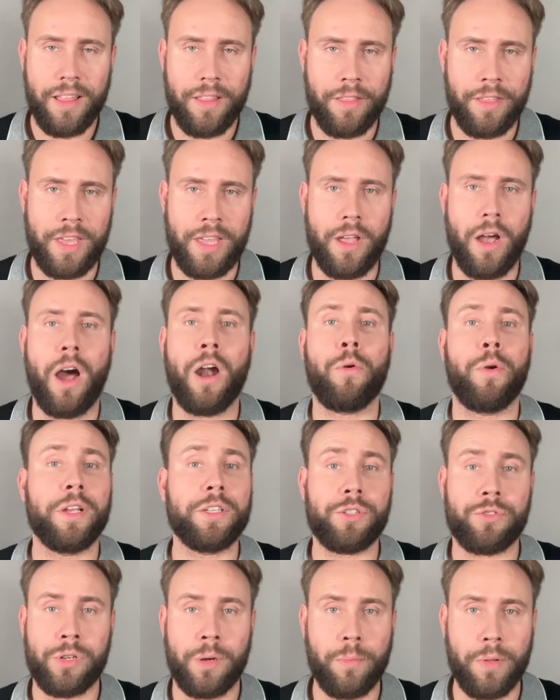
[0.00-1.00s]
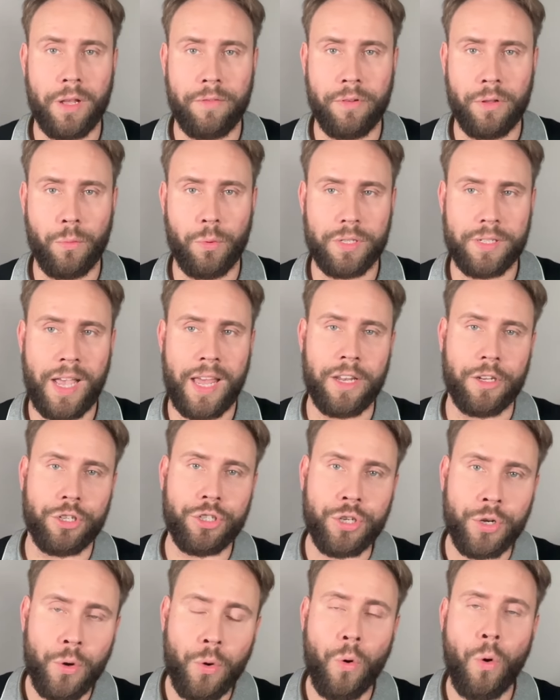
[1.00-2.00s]
the RS trim level was kind of
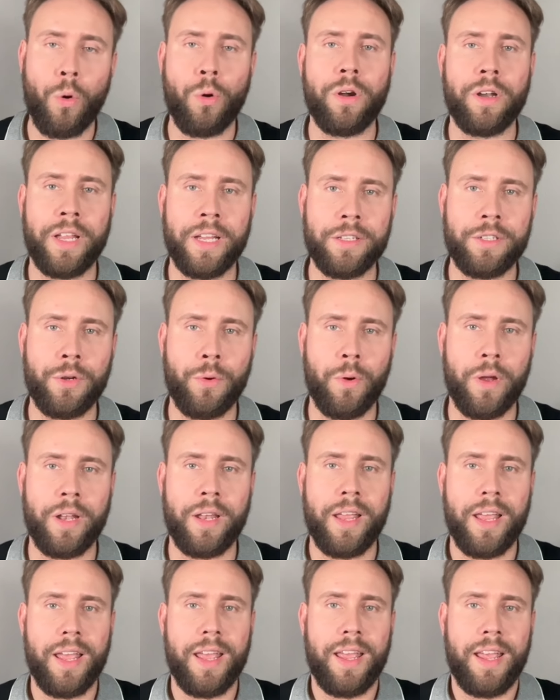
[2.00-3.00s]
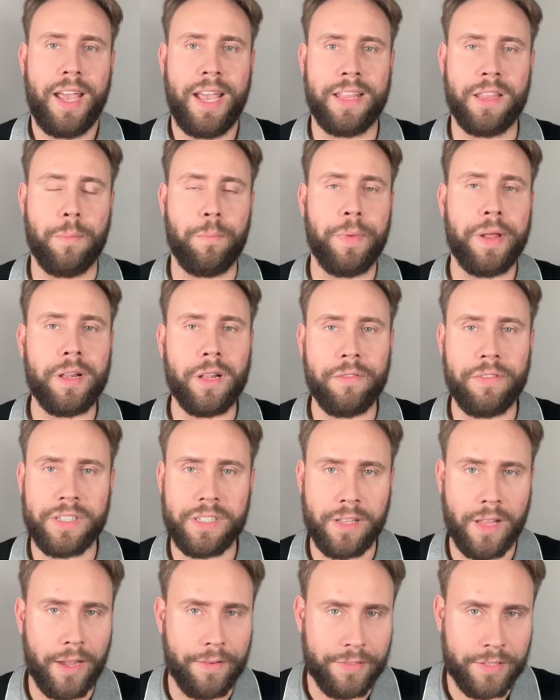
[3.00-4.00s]
shoehorned into it, in the middle of
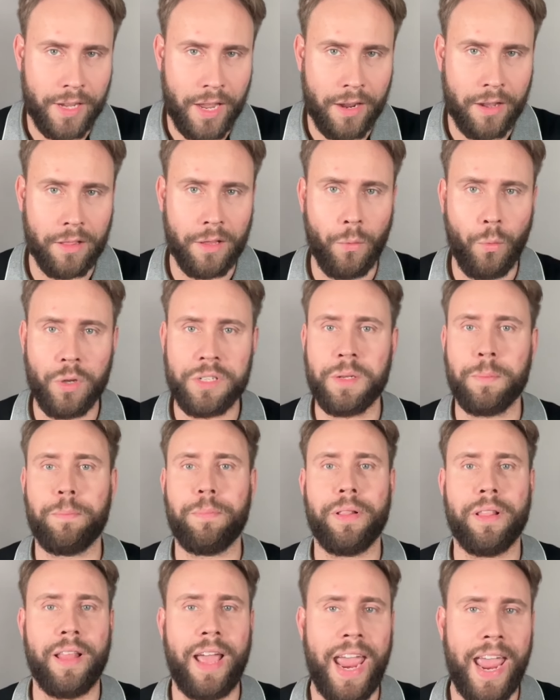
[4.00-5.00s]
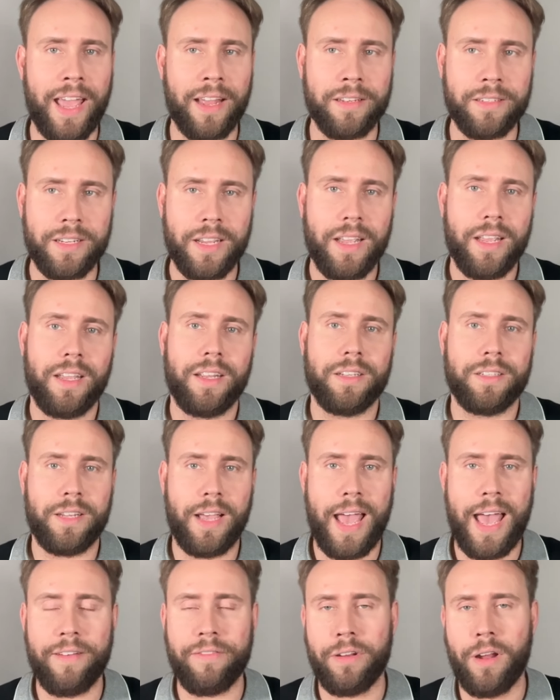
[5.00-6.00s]
its life cycle. It wasn't planned to
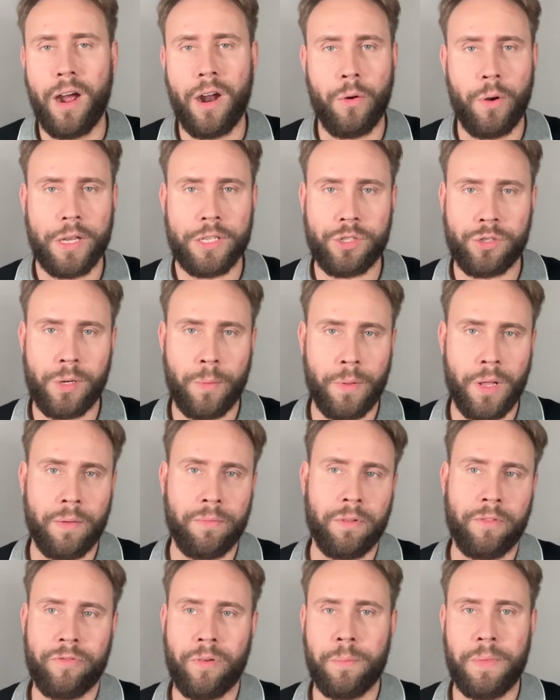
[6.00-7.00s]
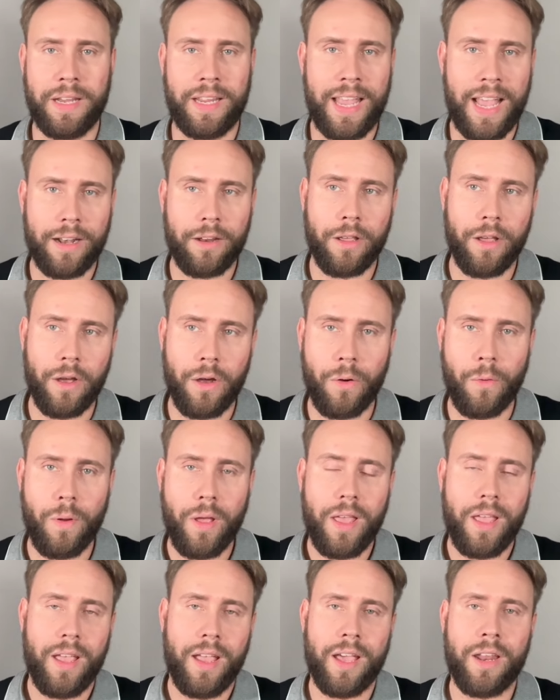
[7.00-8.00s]
have an RS trim level from the get-go.
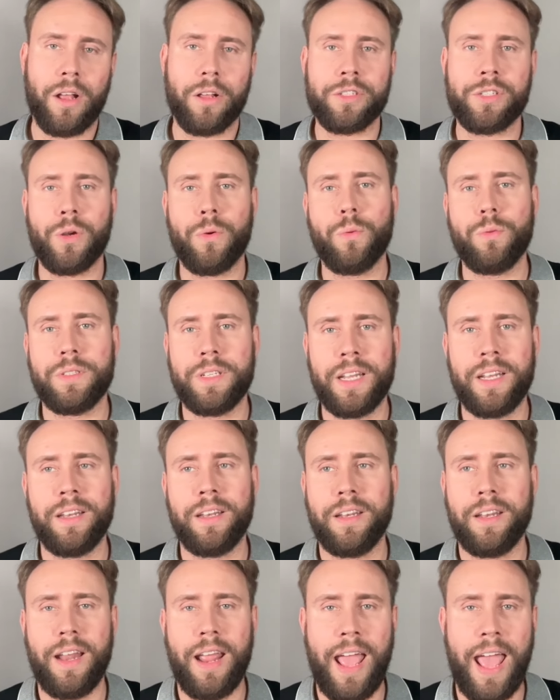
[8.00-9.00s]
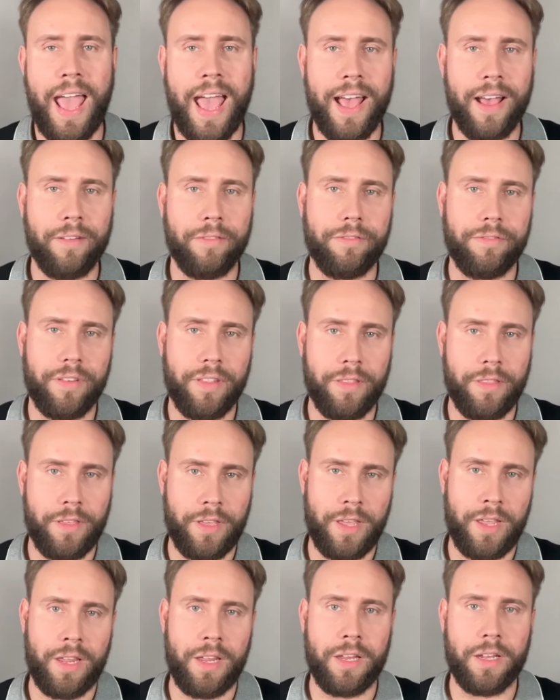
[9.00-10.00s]
It also didn't have
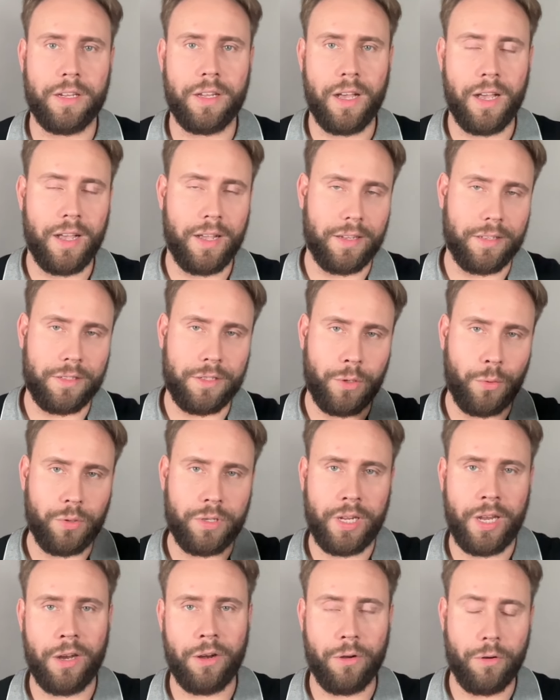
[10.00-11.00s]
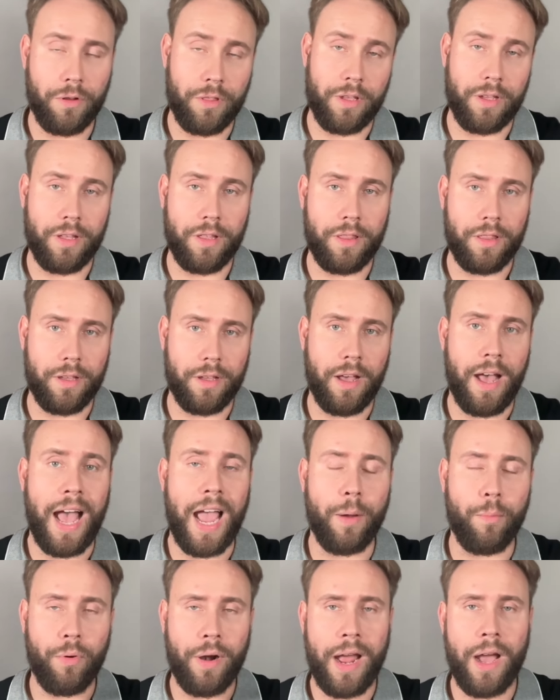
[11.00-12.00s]
the two-tier or the
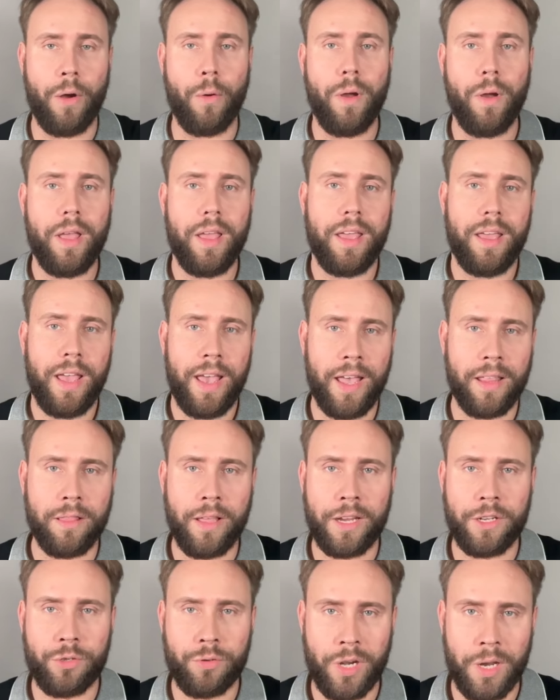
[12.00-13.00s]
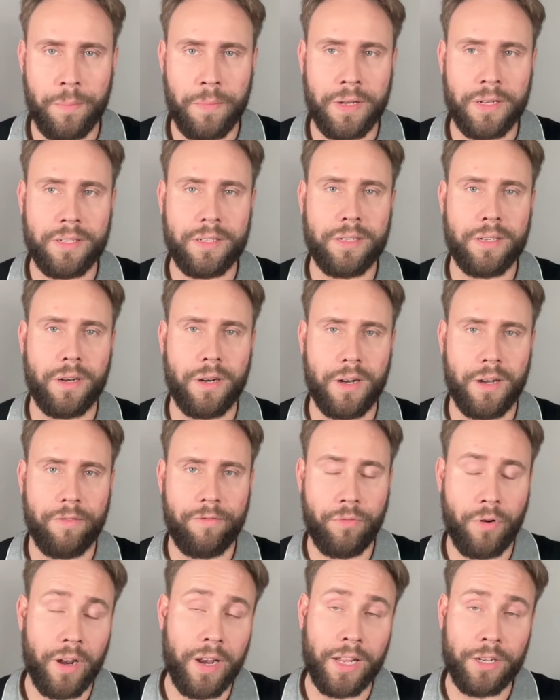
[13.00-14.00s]
highbrow headlight treatment,
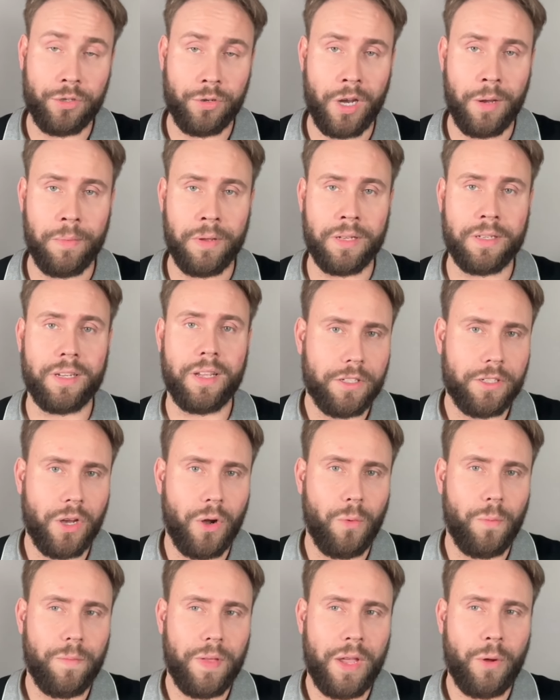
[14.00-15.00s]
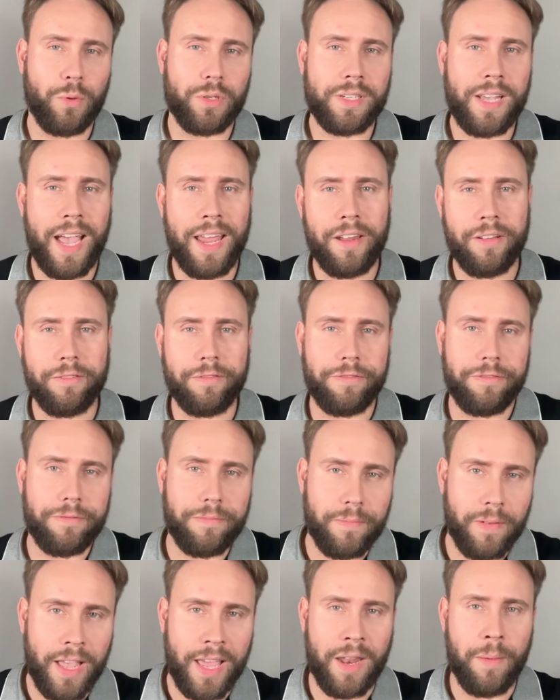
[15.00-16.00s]
front-end treatment. So it was kind of
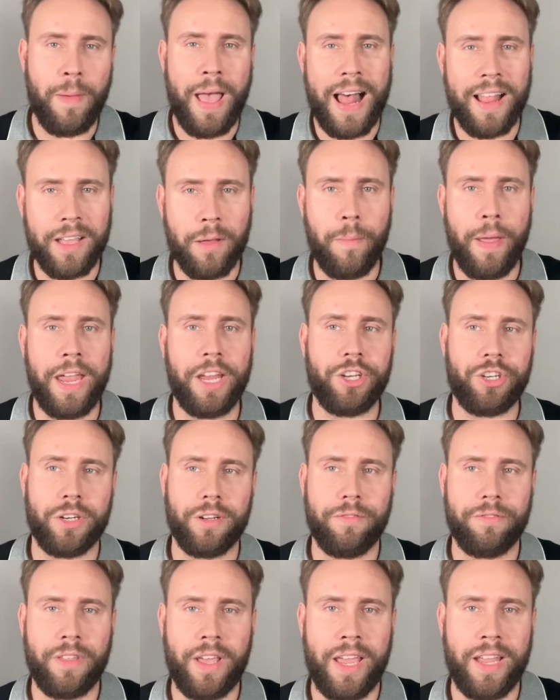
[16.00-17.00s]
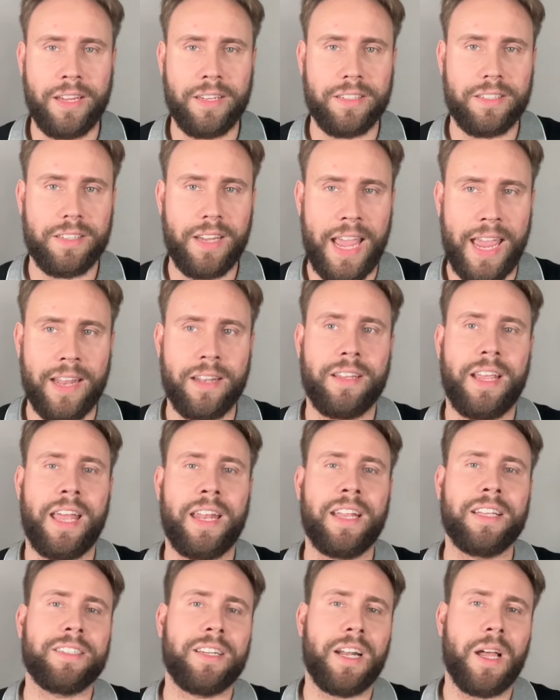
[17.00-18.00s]
an amalgamation of things, and it
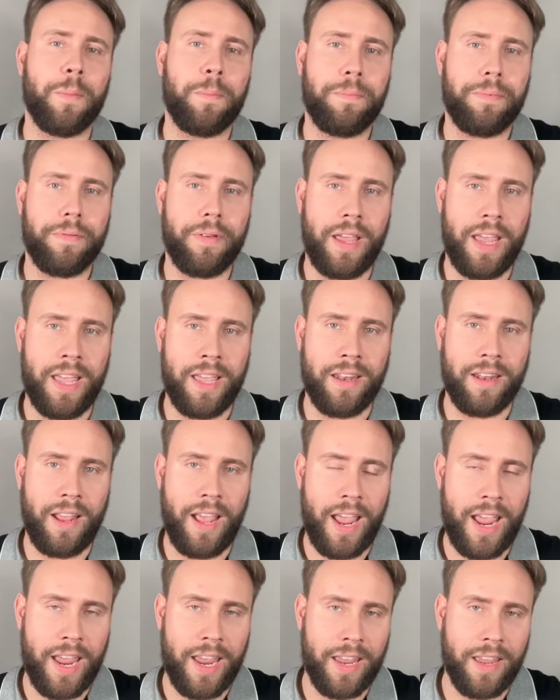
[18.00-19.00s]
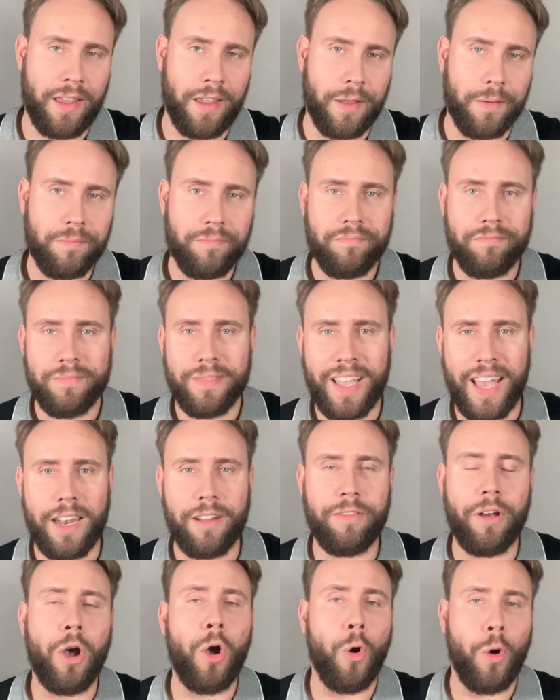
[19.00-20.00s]
ended up in a kind
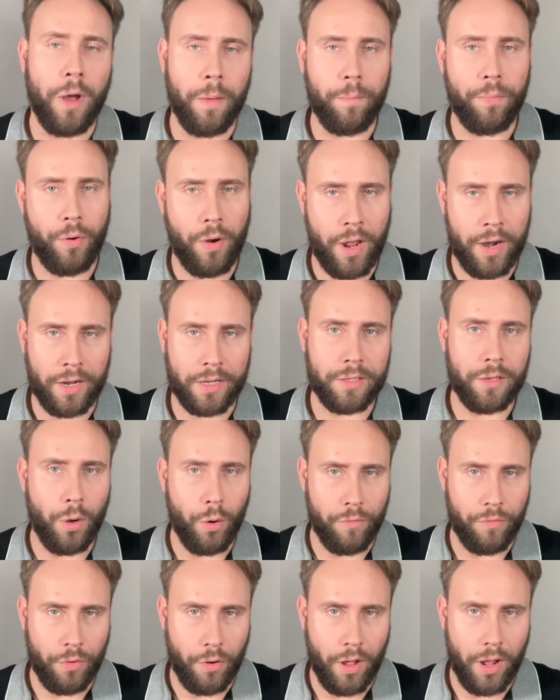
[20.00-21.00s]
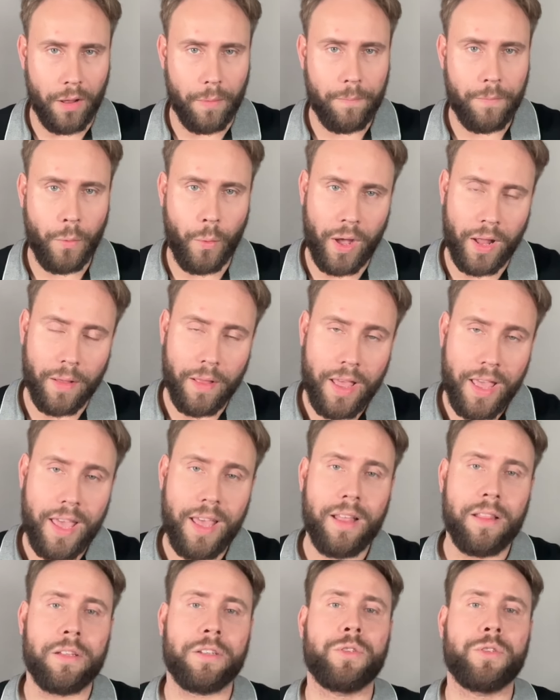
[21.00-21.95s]
of a ho-hum product overall. Well, the